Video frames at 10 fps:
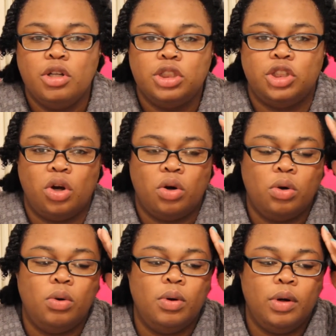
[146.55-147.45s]

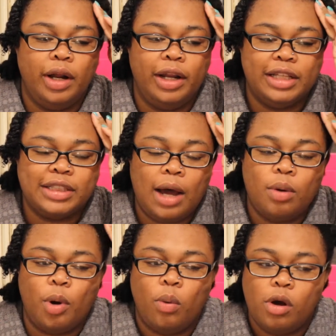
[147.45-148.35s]
So your
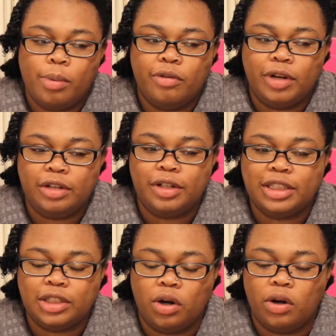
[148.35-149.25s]
scalp will be really
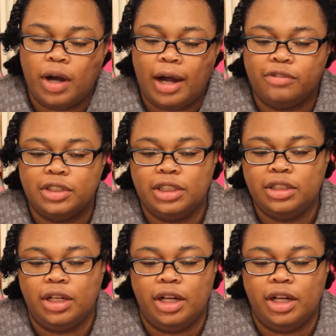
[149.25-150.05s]
sore after.